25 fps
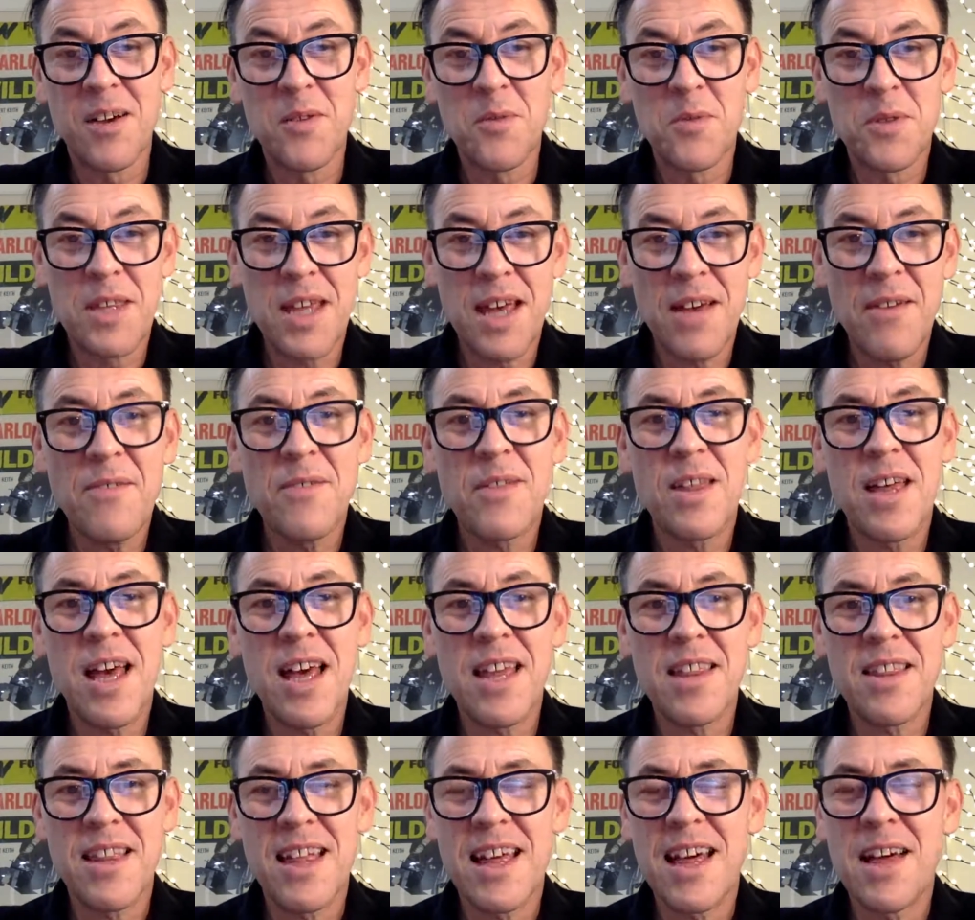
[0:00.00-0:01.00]
with
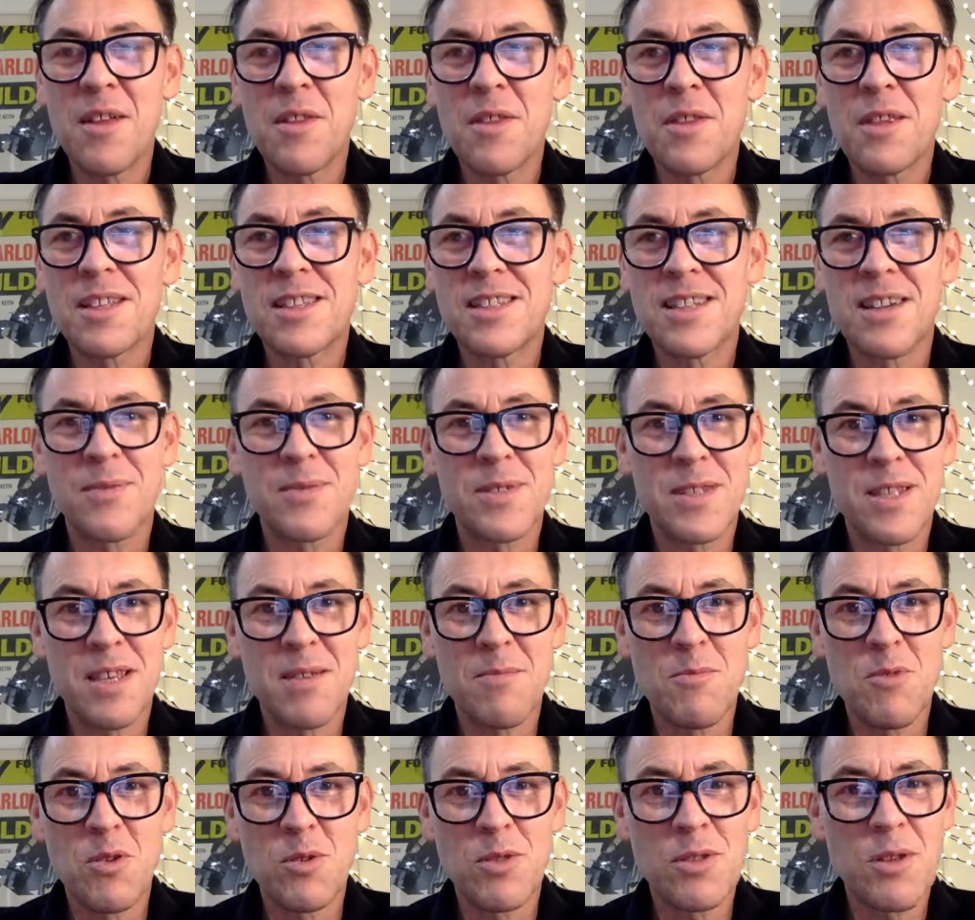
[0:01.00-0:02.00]
healthy
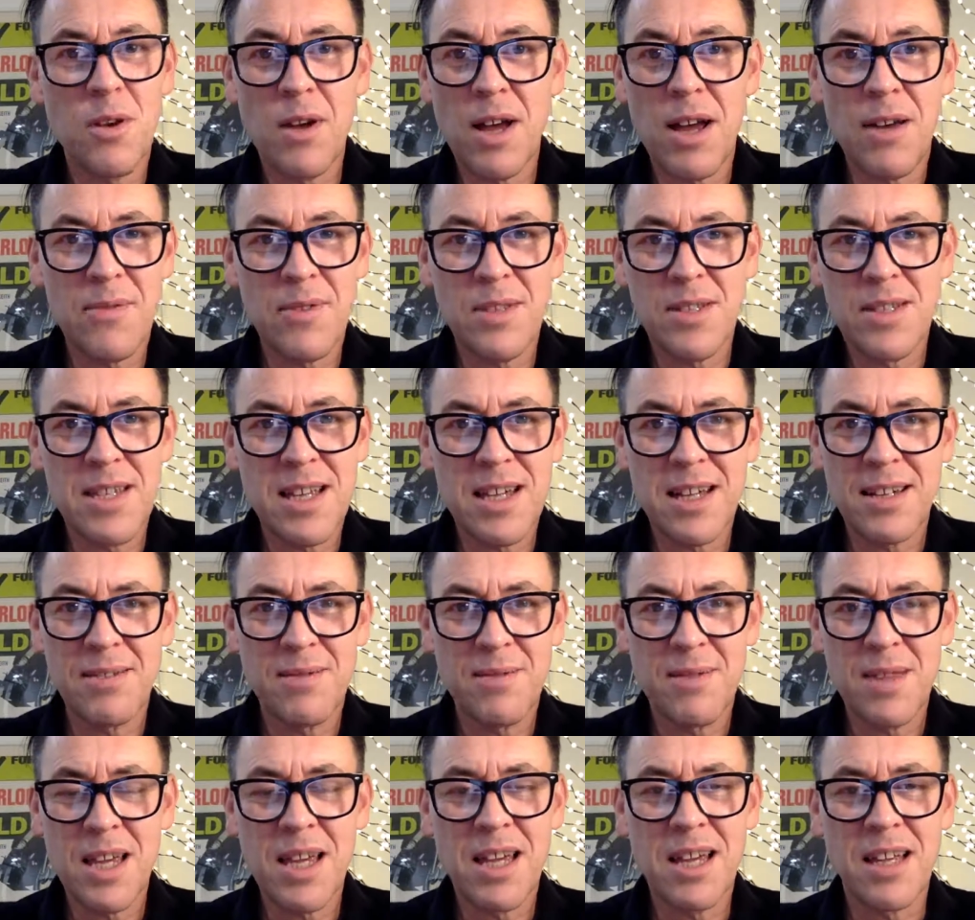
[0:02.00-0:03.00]
self-esteem, who don't have this
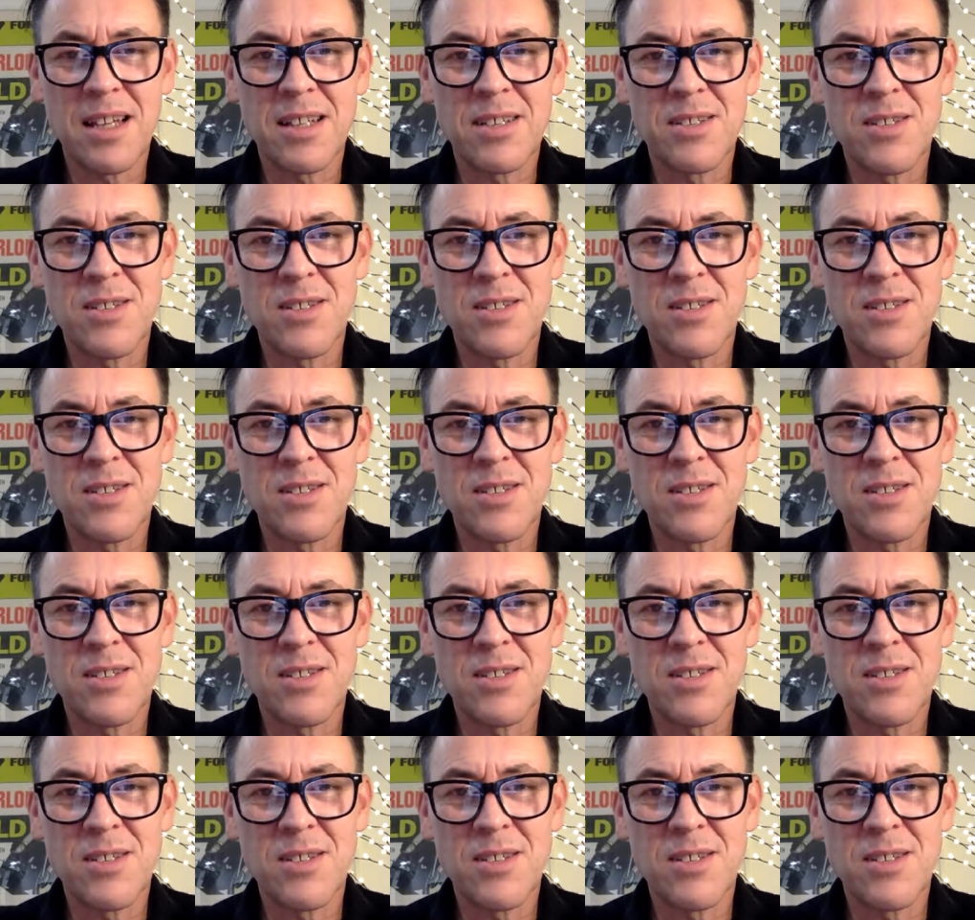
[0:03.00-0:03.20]
negative thinking.